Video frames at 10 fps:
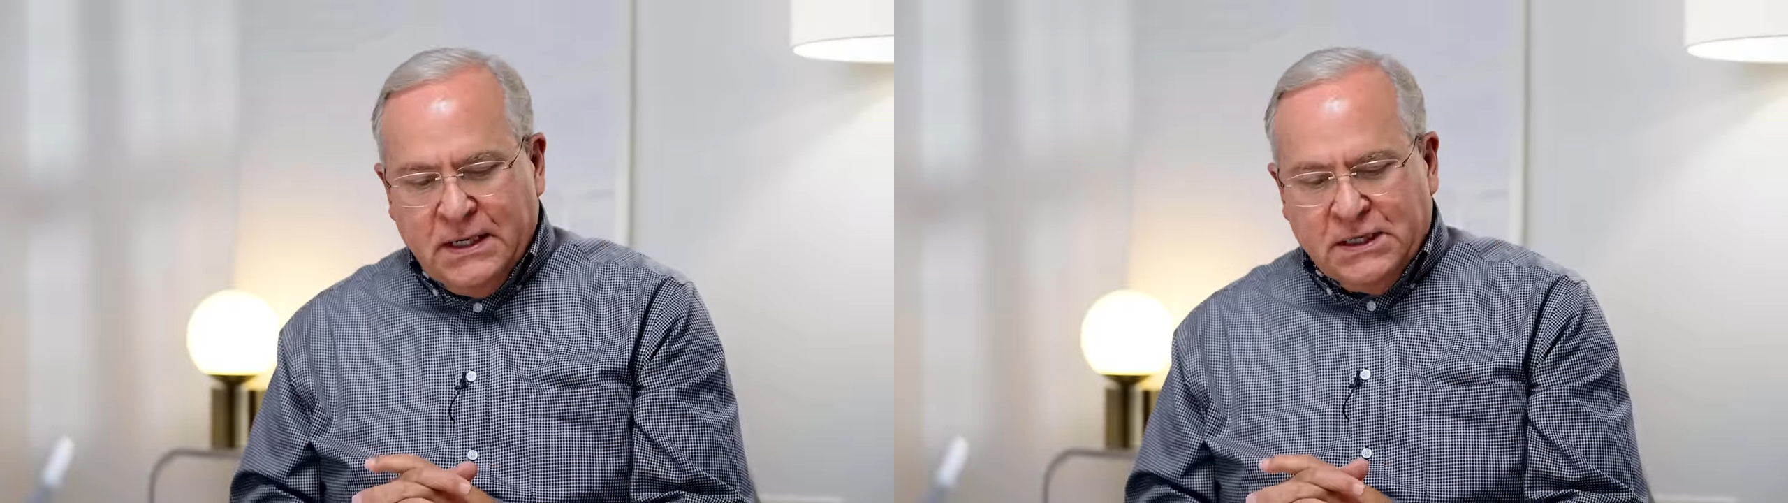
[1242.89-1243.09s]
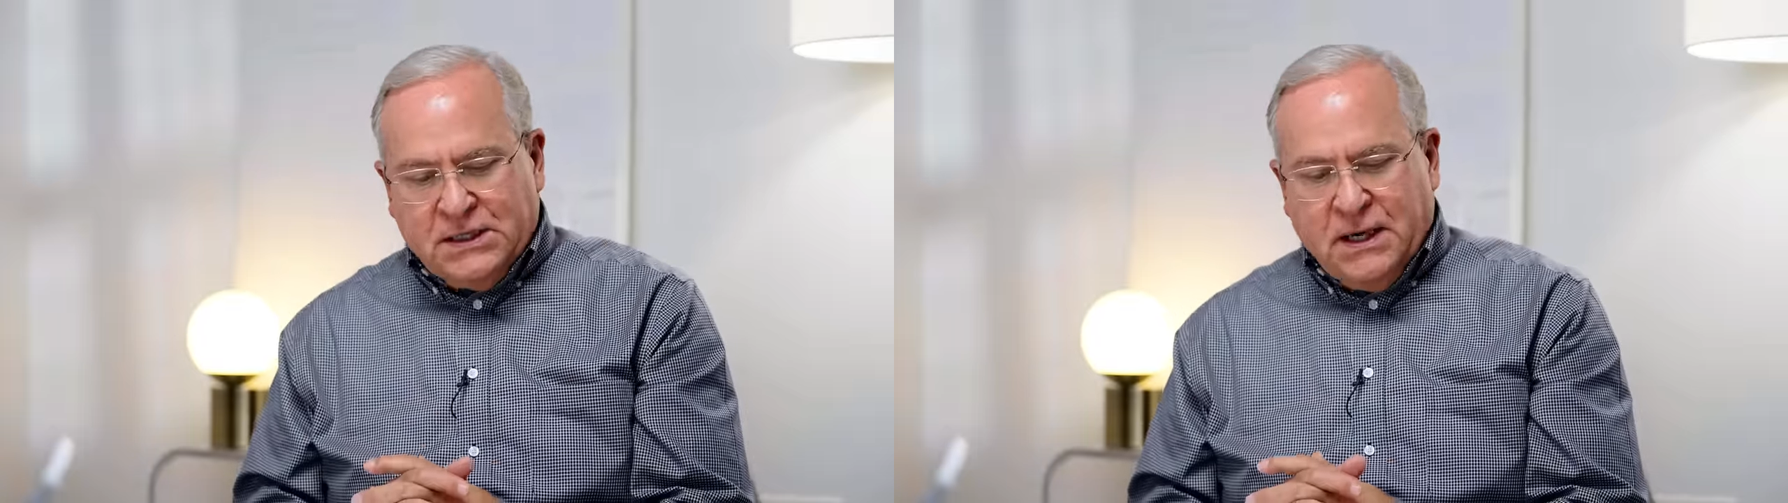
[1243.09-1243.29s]

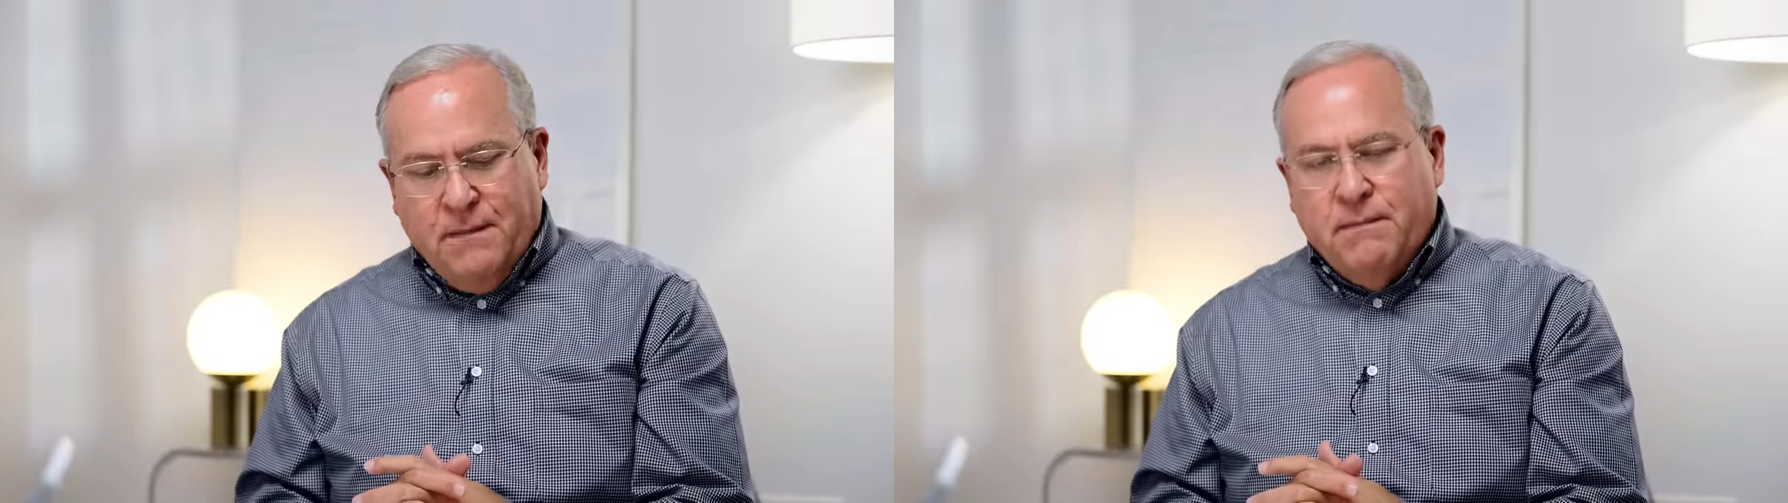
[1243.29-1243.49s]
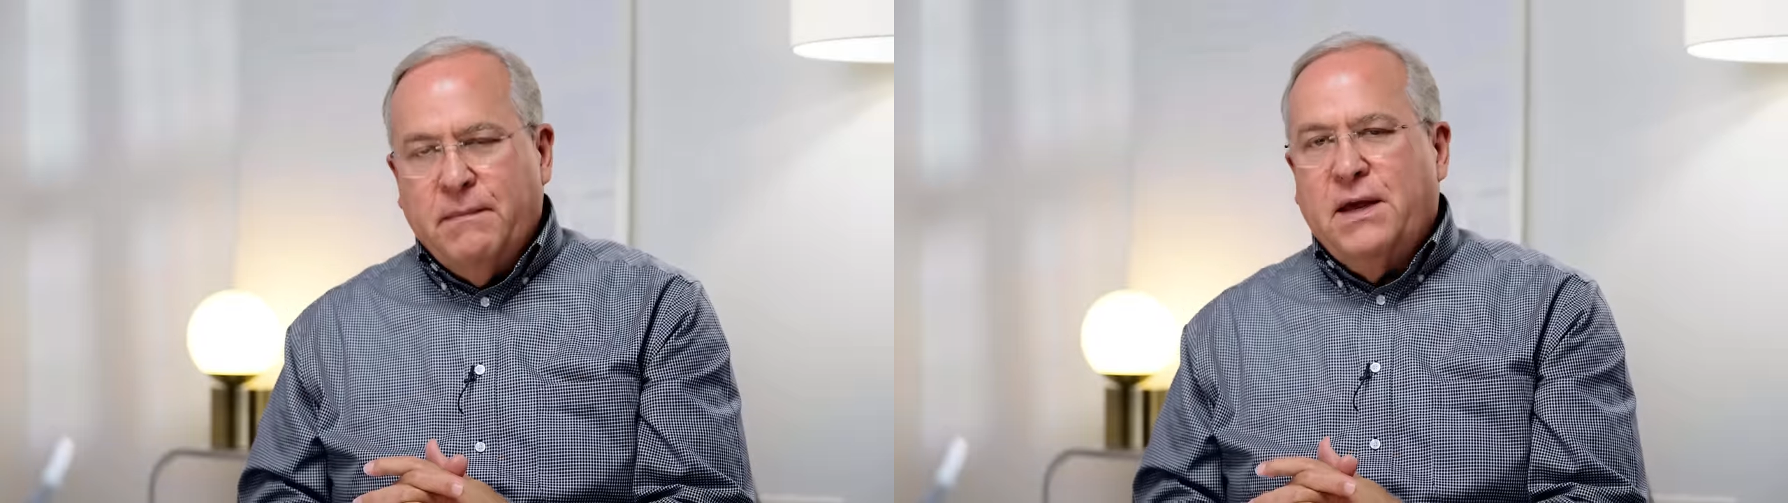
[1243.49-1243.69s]

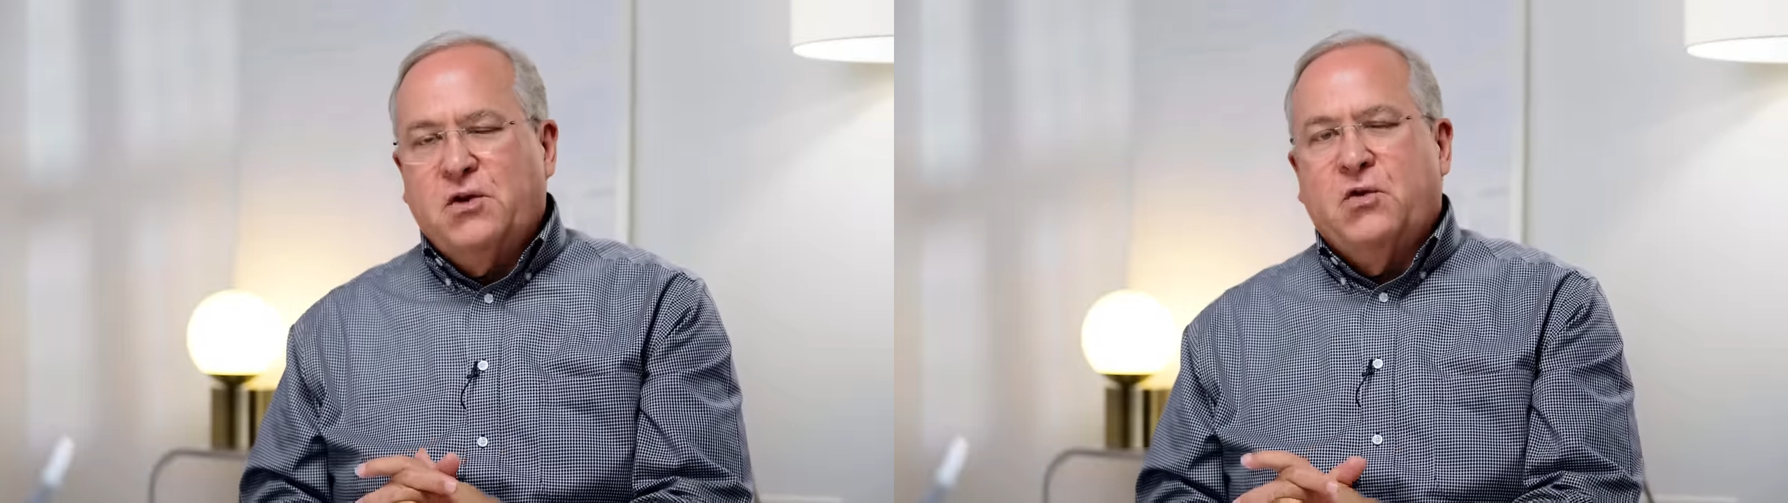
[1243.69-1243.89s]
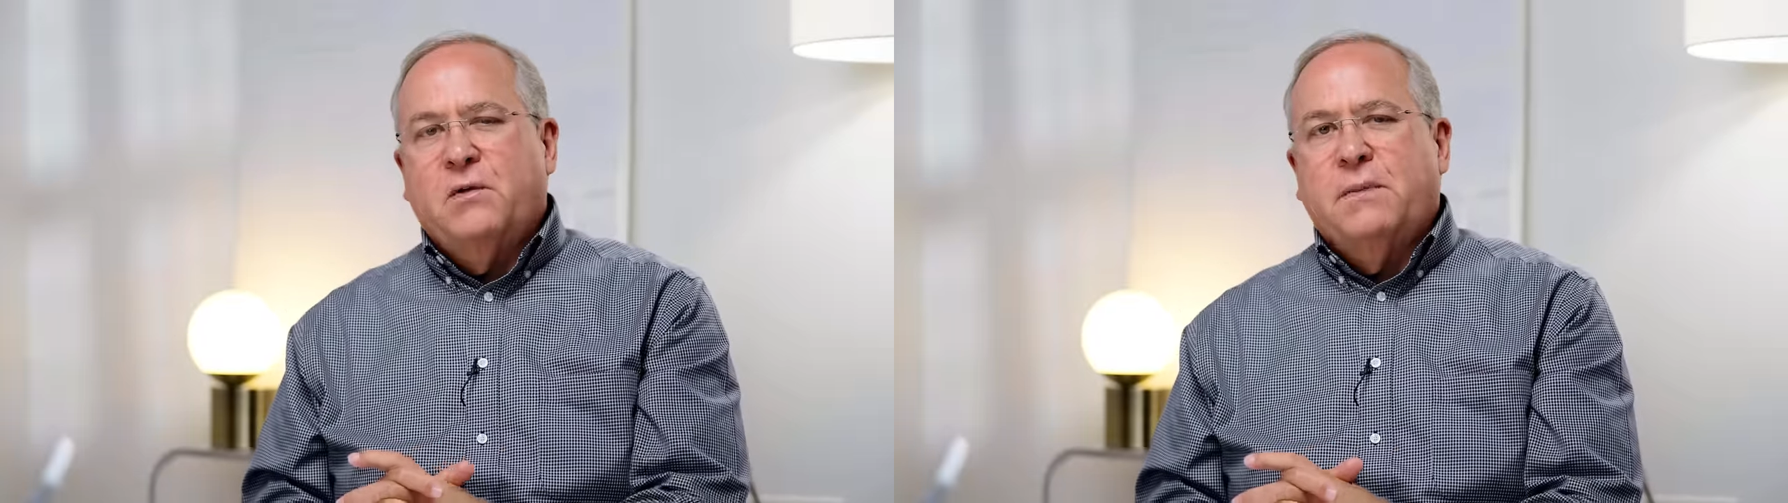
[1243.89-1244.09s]
some internal